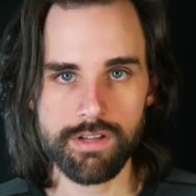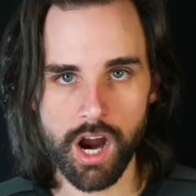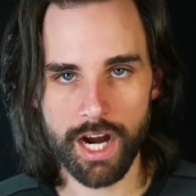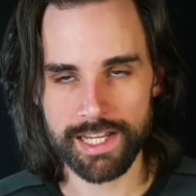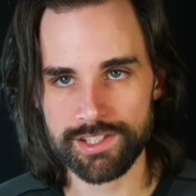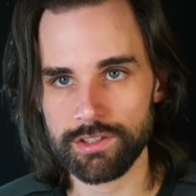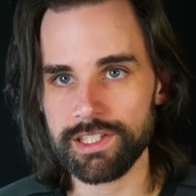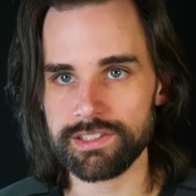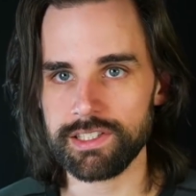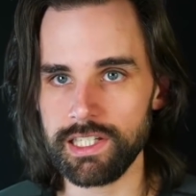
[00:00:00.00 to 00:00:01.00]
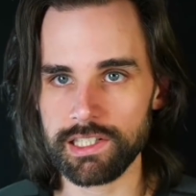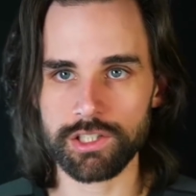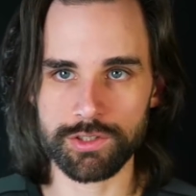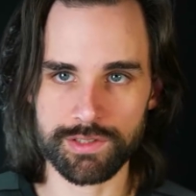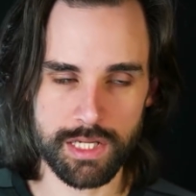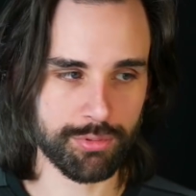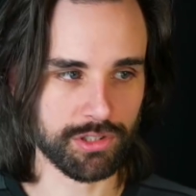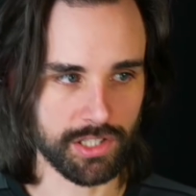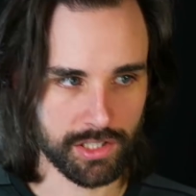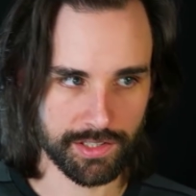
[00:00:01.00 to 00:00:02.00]
All right. And so let's get a little deeper
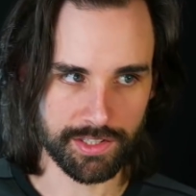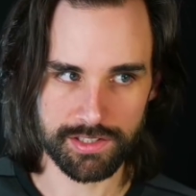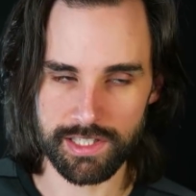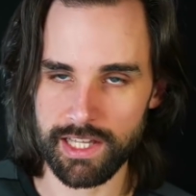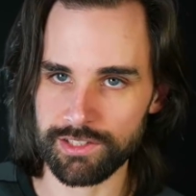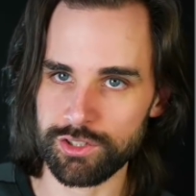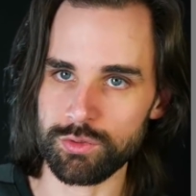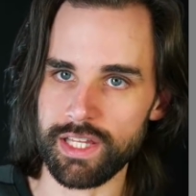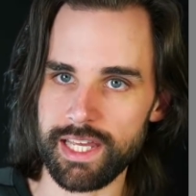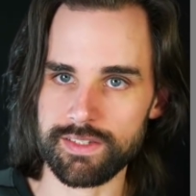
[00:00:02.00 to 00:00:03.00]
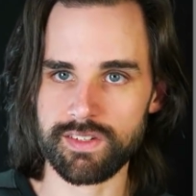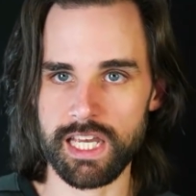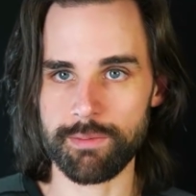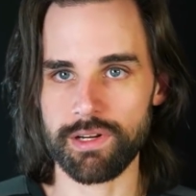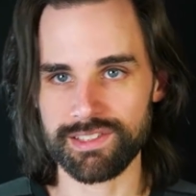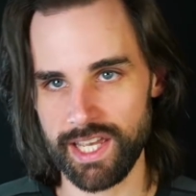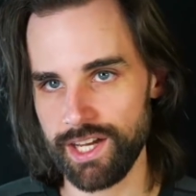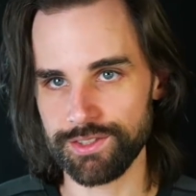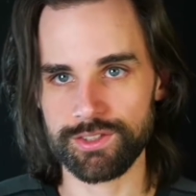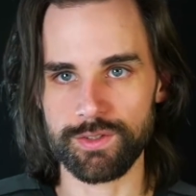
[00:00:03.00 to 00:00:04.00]
look at this L two landscape. I say
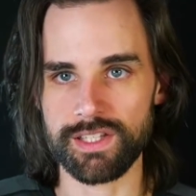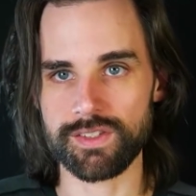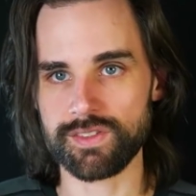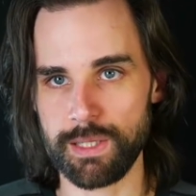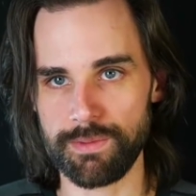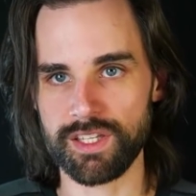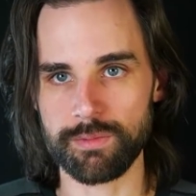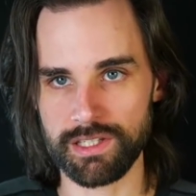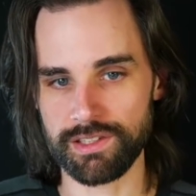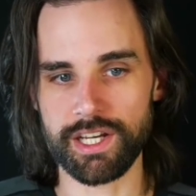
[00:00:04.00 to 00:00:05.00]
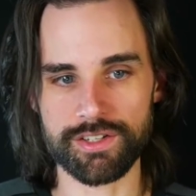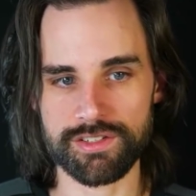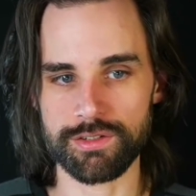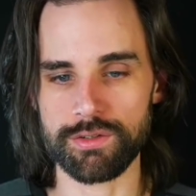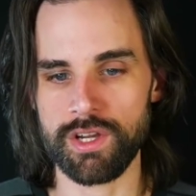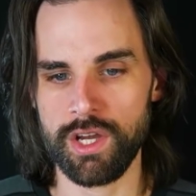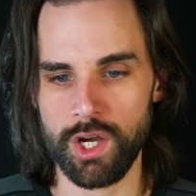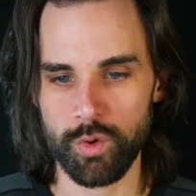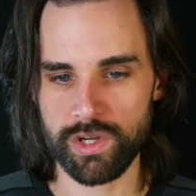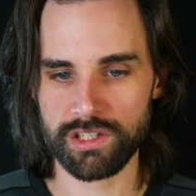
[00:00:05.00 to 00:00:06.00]
L two, that's the same thing as being layer two.
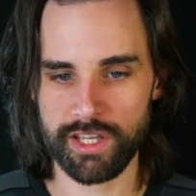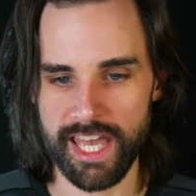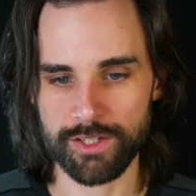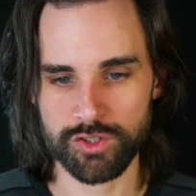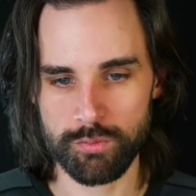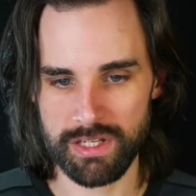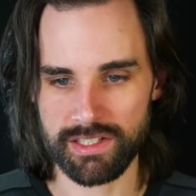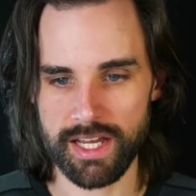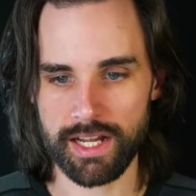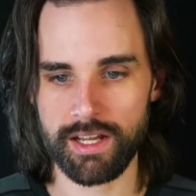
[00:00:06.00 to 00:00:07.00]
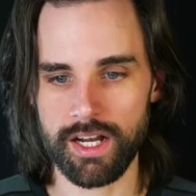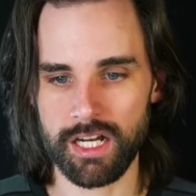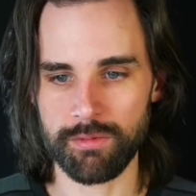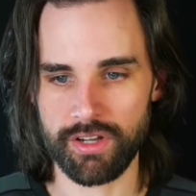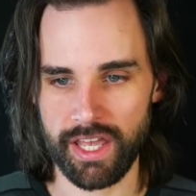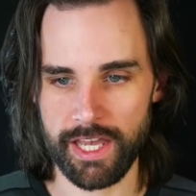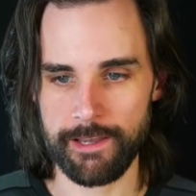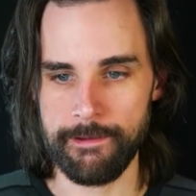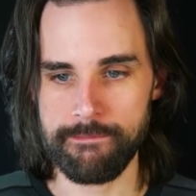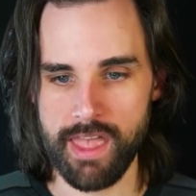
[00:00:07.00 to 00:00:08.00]
We can look at L two B dot com.
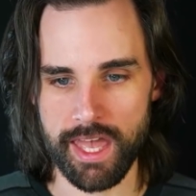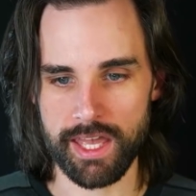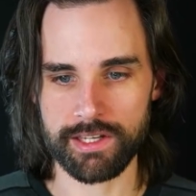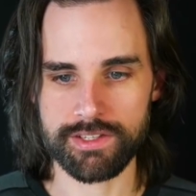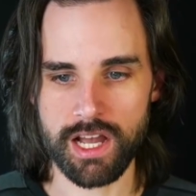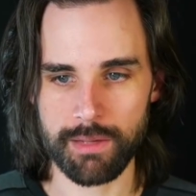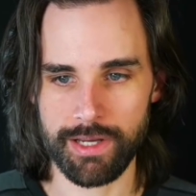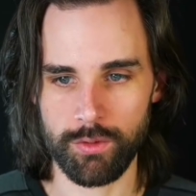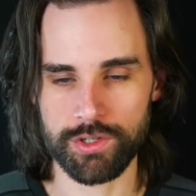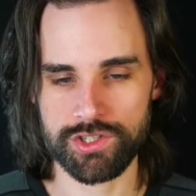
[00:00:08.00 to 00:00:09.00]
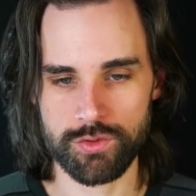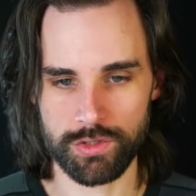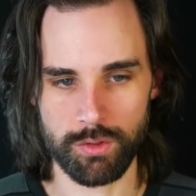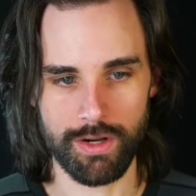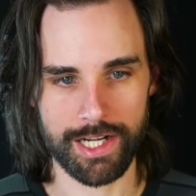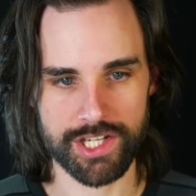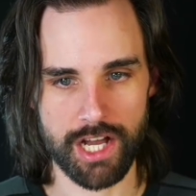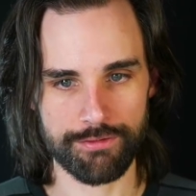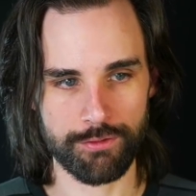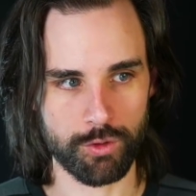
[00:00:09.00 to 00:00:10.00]
Okay. And talk about what you want to watch
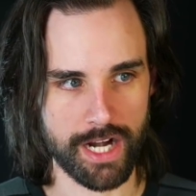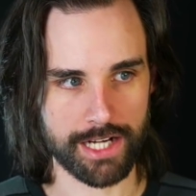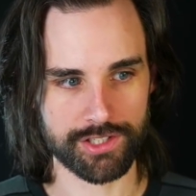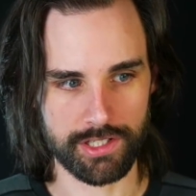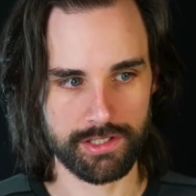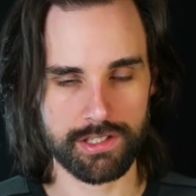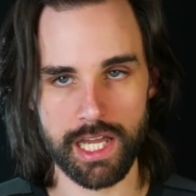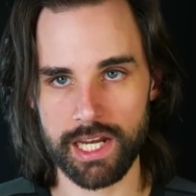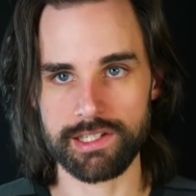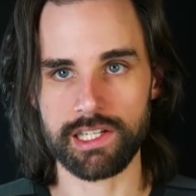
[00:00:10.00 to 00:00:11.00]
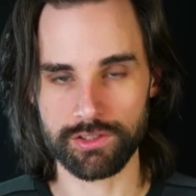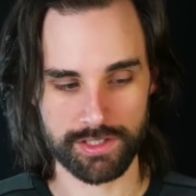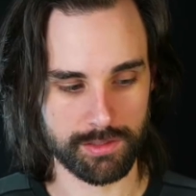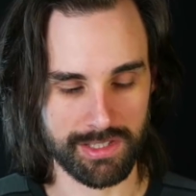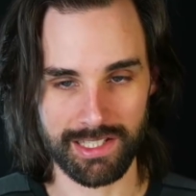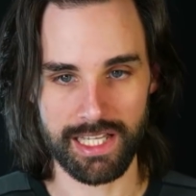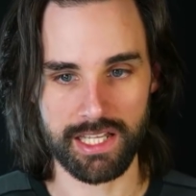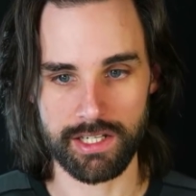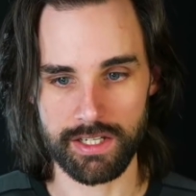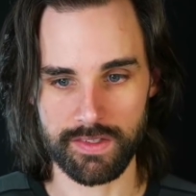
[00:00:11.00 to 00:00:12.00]
out for and actually kind of take a look at some of the
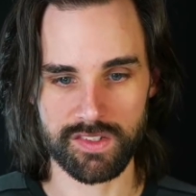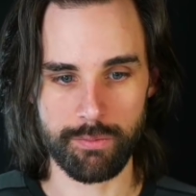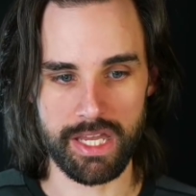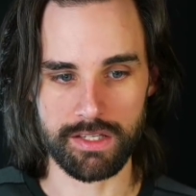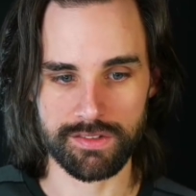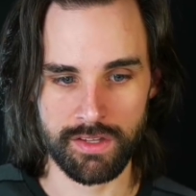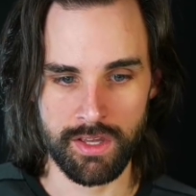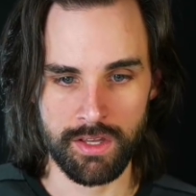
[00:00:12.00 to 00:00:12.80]
data in the space.